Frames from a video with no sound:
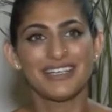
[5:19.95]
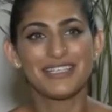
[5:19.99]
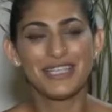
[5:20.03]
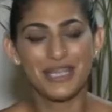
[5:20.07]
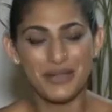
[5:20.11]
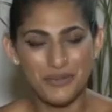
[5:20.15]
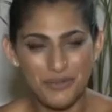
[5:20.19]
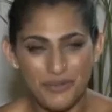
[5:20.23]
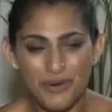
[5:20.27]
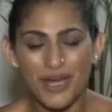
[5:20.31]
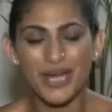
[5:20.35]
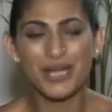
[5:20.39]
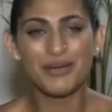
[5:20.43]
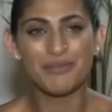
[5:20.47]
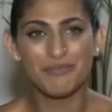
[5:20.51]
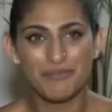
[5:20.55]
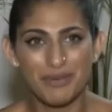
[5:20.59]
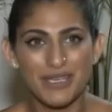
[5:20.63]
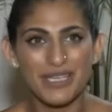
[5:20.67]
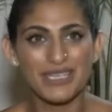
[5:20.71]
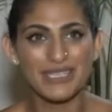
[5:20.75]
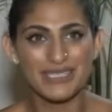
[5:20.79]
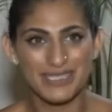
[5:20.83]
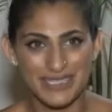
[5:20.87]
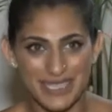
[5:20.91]
take one
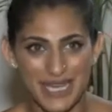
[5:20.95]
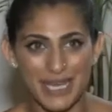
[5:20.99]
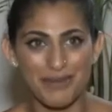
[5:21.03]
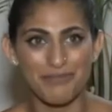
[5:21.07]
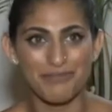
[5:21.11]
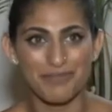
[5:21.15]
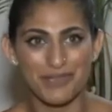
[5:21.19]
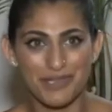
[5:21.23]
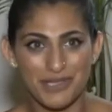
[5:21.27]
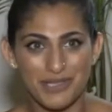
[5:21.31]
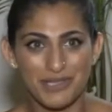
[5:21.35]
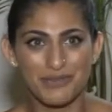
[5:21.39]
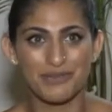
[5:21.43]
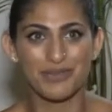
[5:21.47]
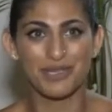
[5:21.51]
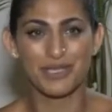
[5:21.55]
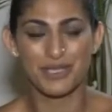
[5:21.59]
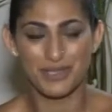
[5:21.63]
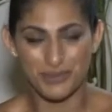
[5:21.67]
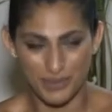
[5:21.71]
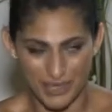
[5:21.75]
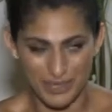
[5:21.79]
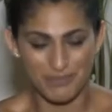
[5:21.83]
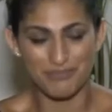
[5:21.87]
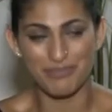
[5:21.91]
big step
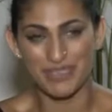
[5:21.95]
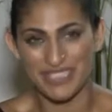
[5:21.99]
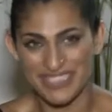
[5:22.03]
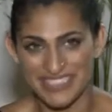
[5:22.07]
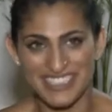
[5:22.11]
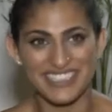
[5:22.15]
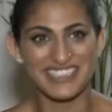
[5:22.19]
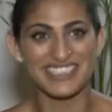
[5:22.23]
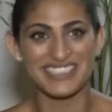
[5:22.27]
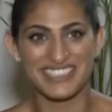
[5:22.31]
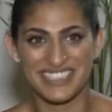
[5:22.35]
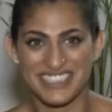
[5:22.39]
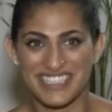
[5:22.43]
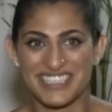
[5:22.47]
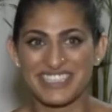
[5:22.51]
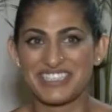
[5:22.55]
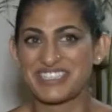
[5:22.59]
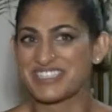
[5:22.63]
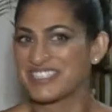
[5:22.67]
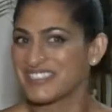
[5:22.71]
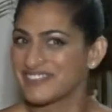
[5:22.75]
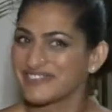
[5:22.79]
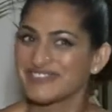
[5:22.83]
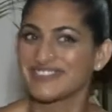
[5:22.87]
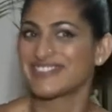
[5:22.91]
towards one big
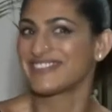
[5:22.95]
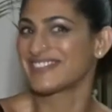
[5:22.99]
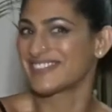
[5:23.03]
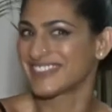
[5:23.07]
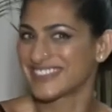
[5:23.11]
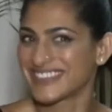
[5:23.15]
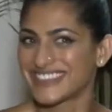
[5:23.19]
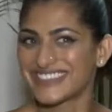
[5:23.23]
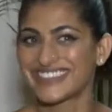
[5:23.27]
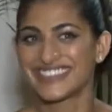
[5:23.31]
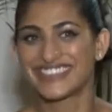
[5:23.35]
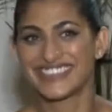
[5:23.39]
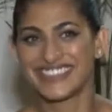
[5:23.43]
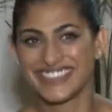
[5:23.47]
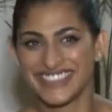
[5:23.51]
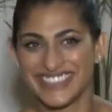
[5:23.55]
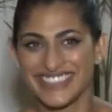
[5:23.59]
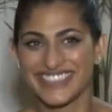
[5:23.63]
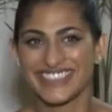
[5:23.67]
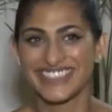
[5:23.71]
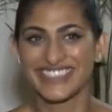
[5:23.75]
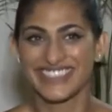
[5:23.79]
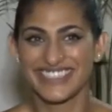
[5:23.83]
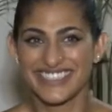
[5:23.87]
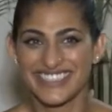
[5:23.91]
destination.
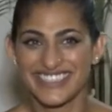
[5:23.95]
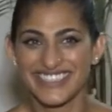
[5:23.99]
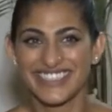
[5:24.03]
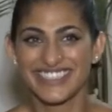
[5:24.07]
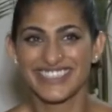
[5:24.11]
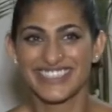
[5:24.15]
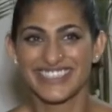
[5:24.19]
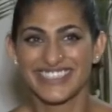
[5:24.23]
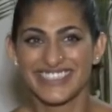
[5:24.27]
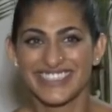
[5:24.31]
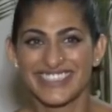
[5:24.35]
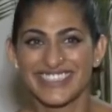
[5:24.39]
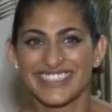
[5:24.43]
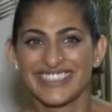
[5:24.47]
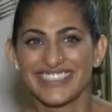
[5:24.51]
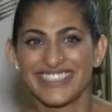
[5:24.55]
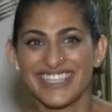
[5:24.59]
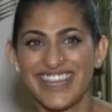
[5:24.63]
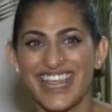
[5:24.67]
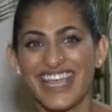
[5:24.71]
Thank you.